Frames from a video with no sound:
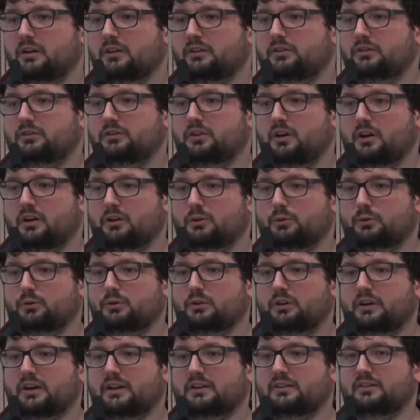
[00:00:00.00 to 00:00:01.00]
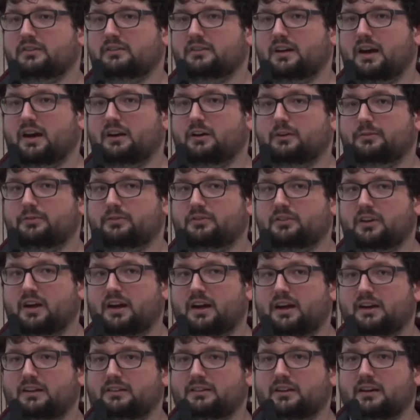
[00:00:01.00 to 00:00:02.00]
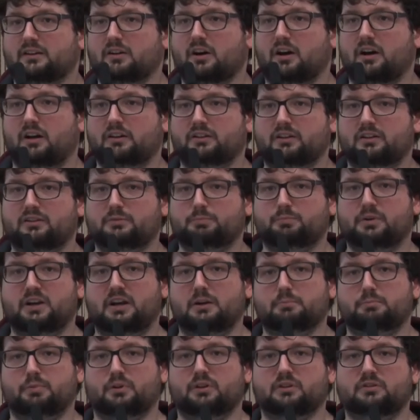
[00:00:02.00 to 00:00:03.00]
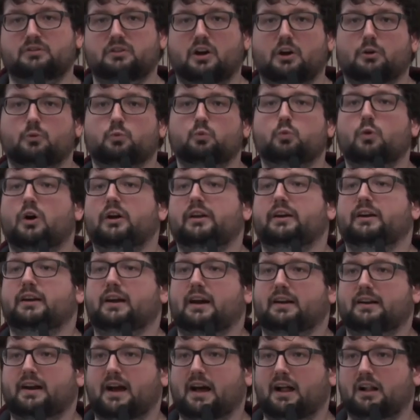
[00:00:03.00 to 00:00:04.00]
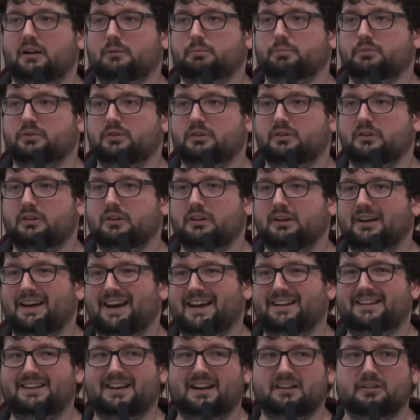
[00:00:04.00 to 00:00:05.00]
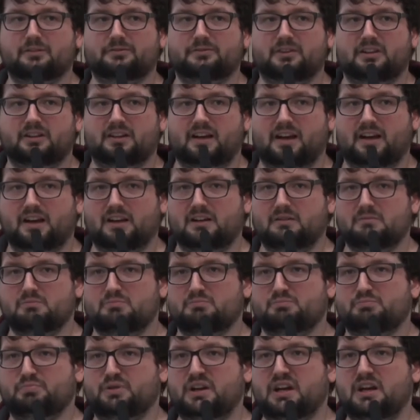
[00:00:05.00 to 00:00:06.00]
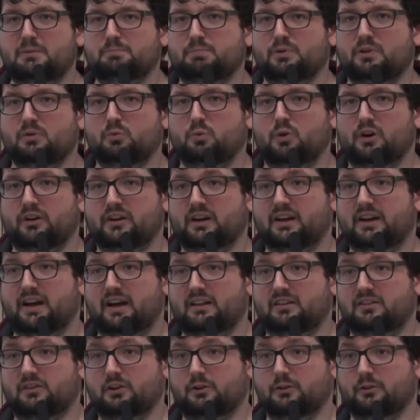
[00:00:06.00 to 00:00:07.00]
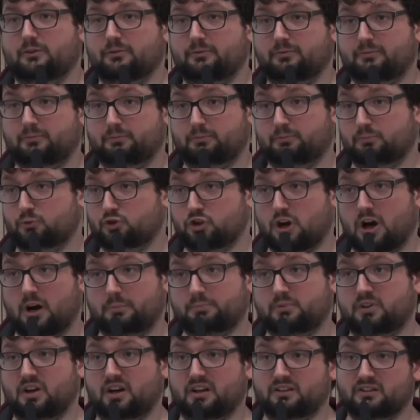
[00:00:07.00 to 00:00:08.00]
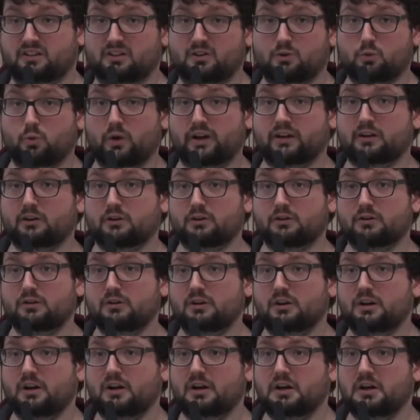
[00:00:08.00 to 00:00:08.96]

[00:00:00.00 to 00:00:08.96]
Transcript: So instead of saying that all these people don't want to get helped, at the end of the day, people want to get their job done quicker,